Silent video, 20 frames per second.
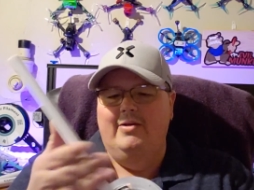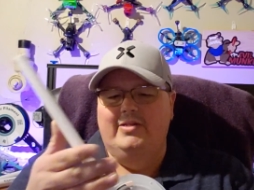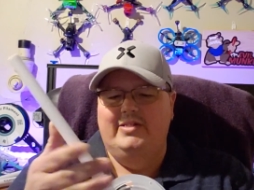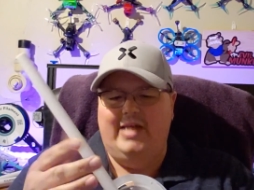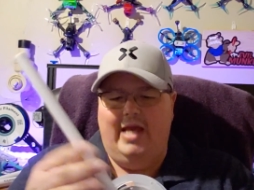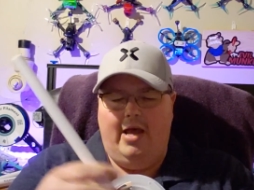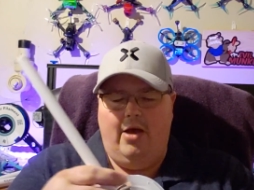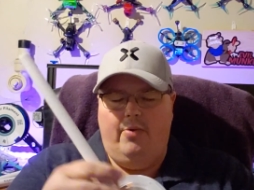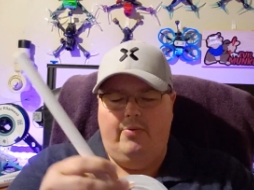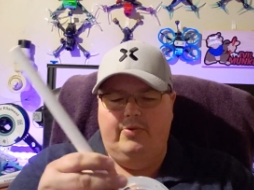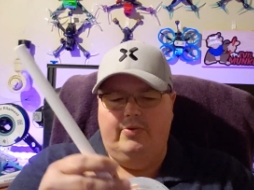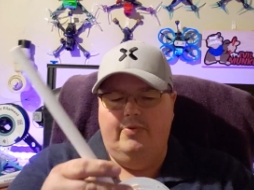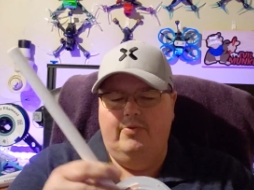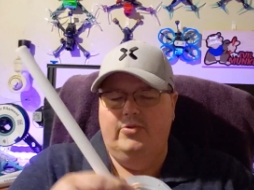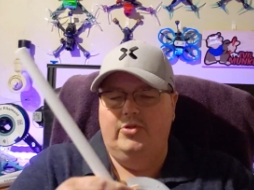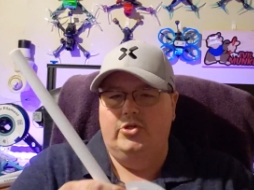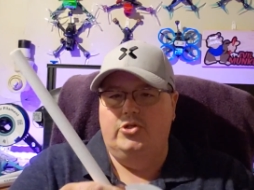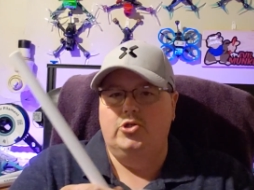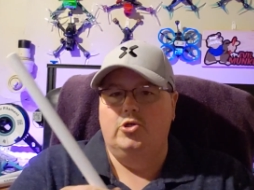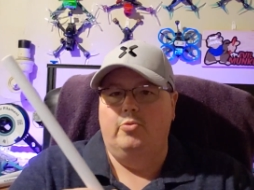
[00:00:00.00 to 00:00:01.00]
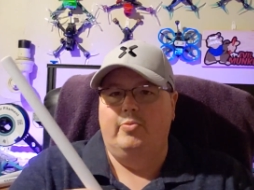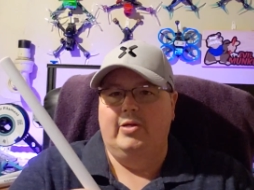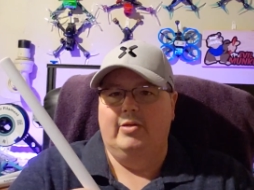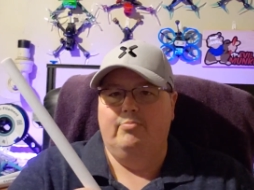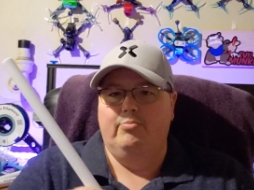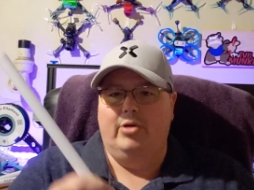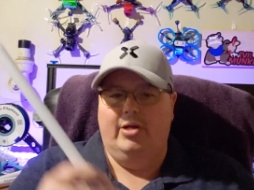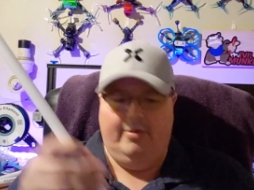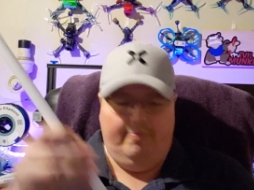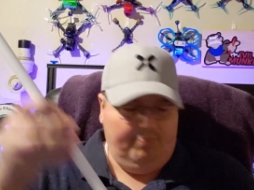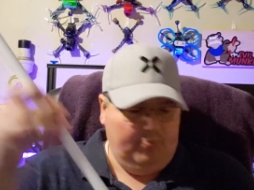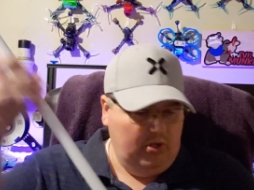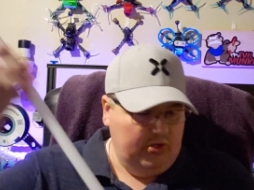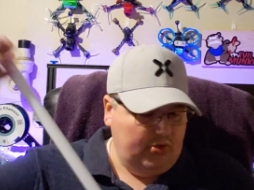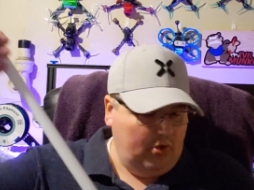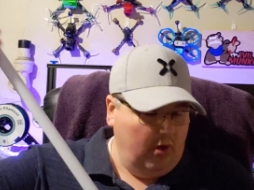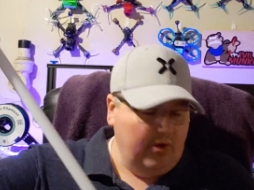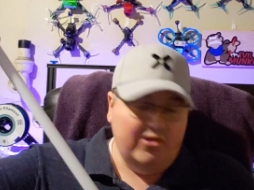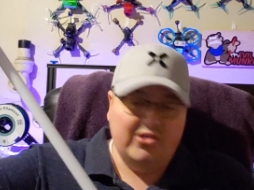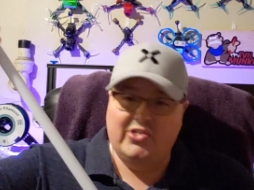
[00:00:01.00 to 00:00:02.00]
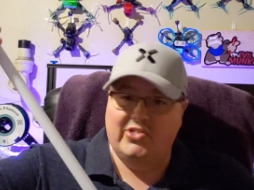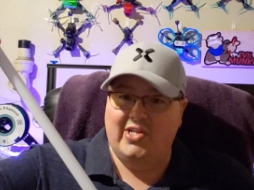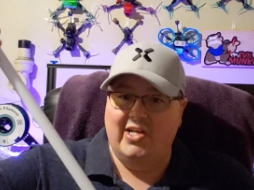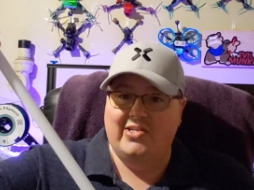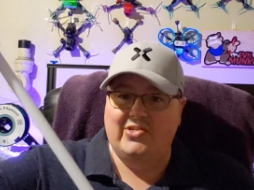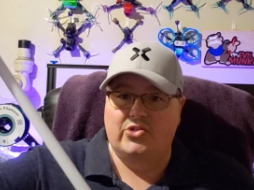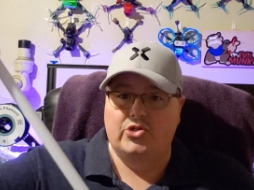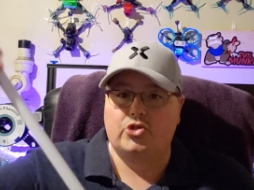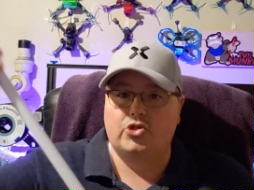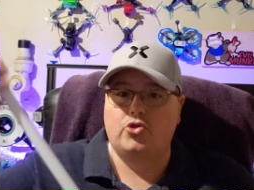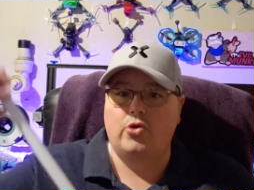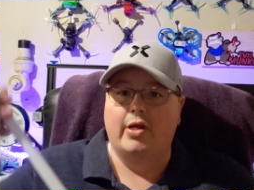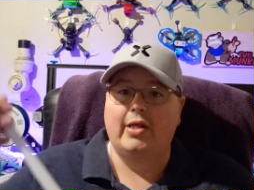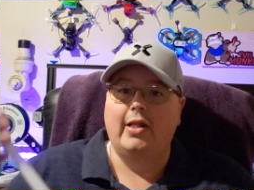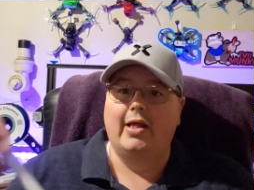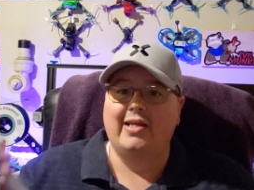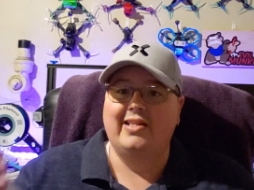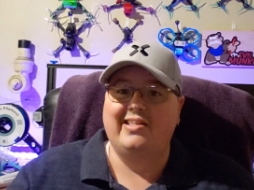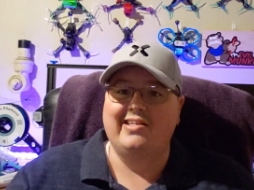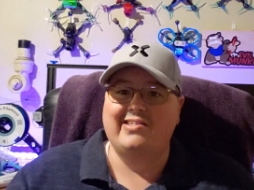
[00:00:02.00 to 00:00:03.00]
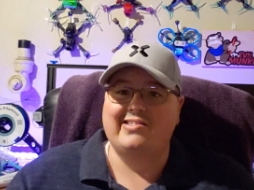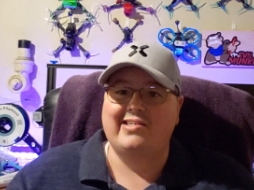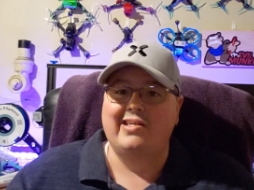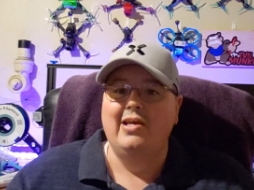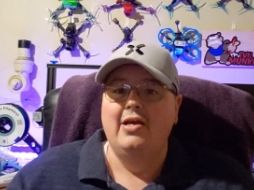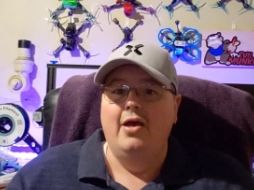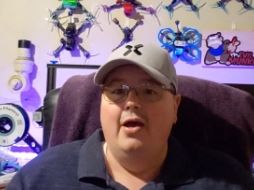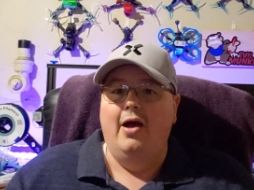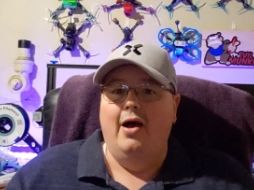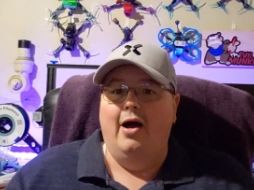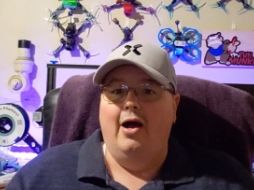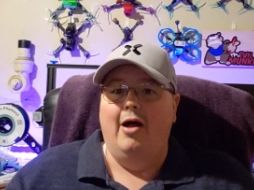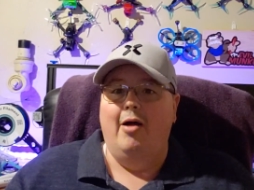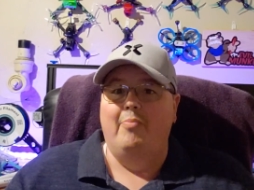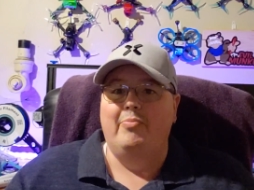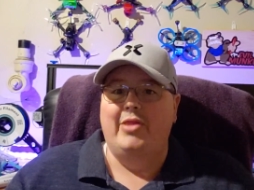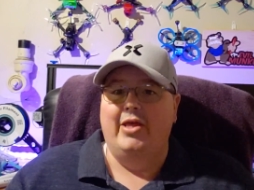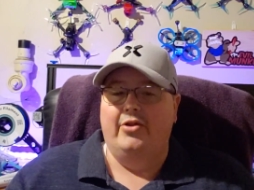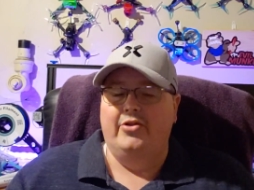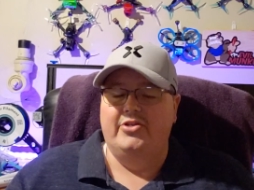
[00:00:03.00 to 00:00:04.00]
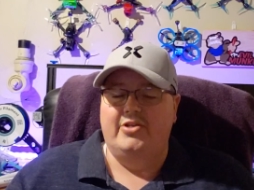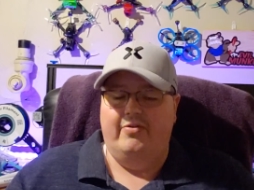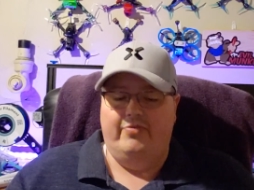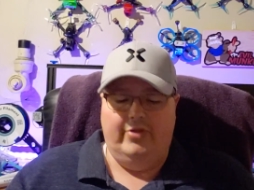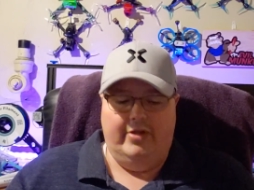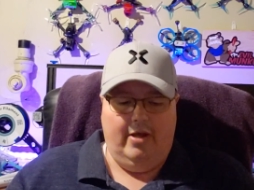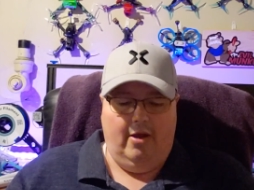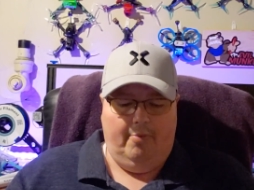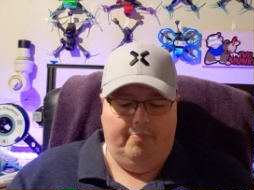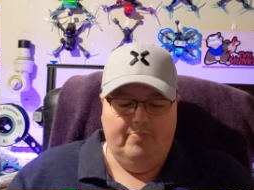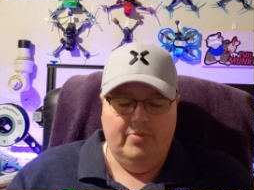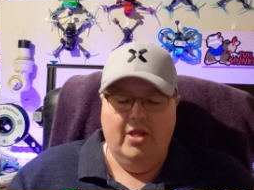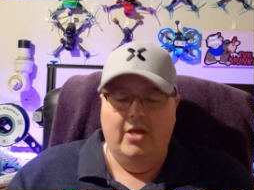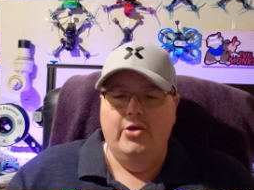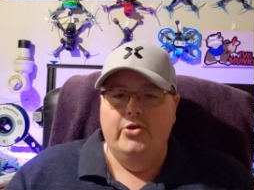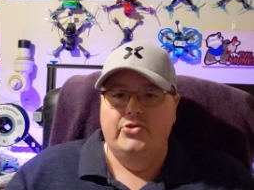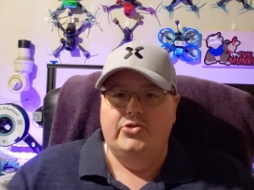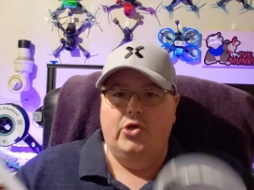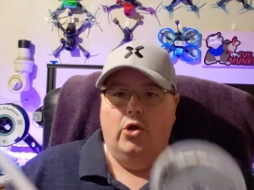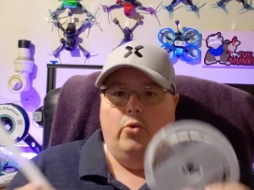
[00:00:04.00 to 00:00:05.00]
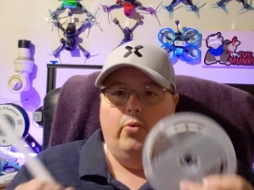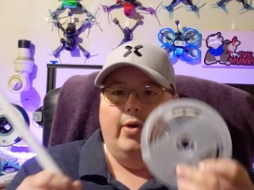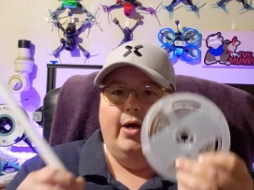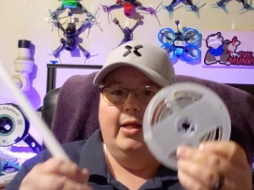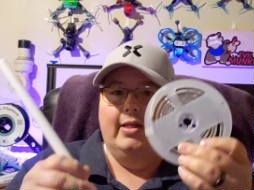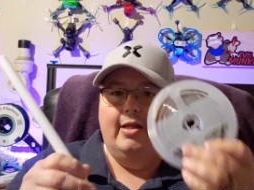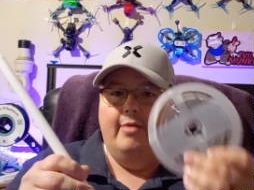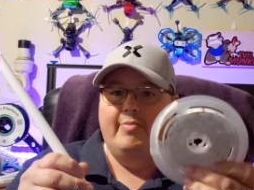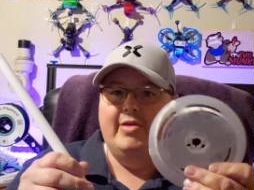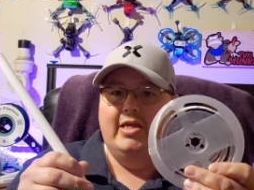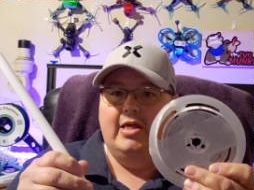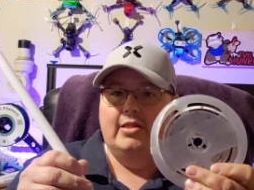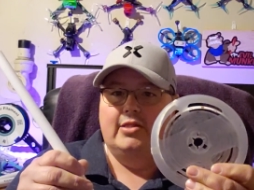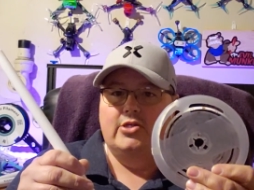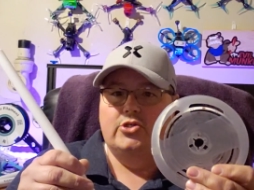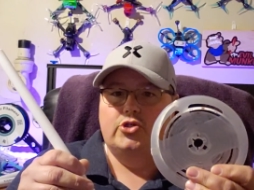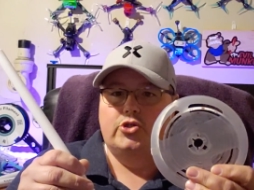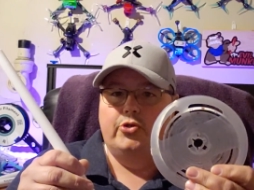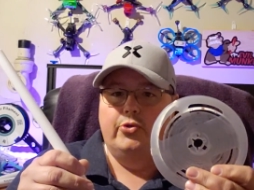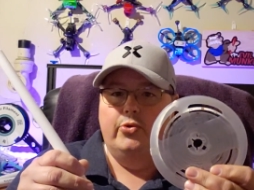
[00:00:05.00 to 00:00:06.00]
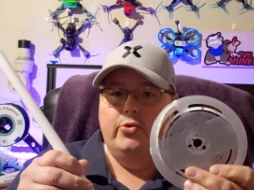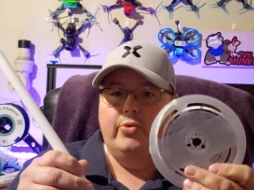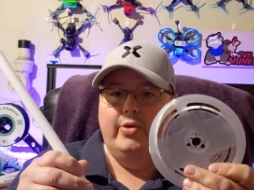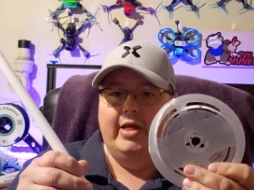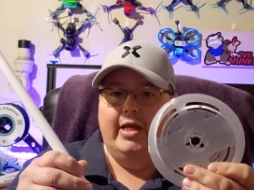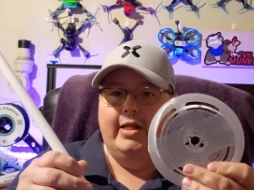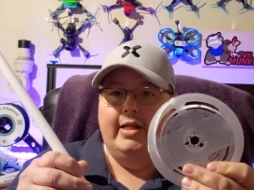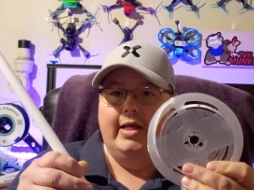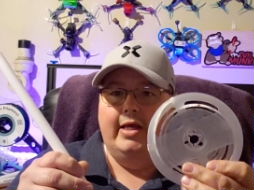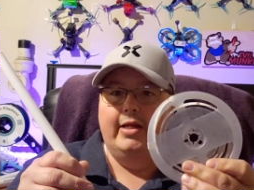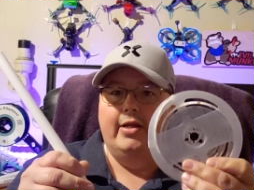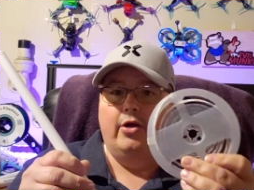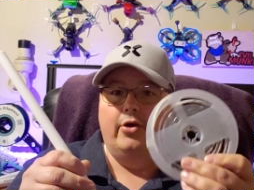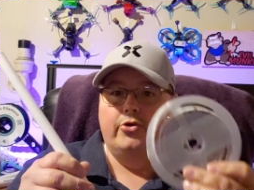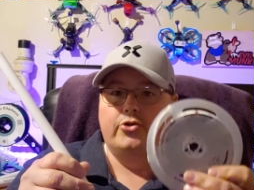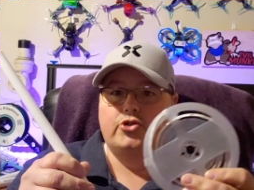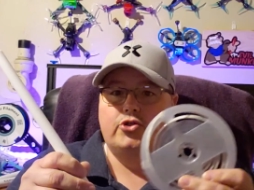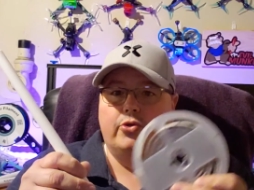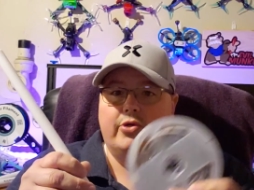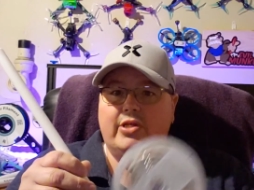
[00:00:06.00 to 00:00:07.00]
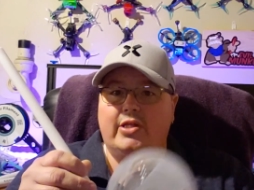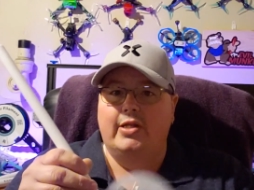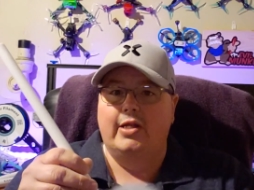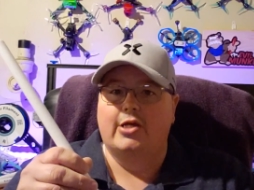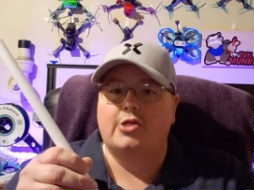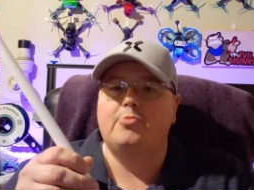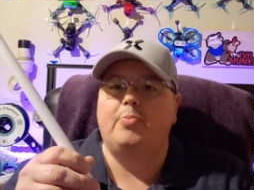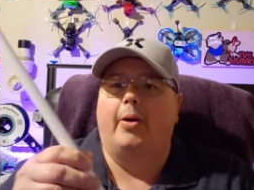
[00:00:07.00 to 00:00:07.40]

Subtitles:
down the tubing. But as long as it's nice and straight like this, that'll definitely help. So let me get this through, and then I'll show you the next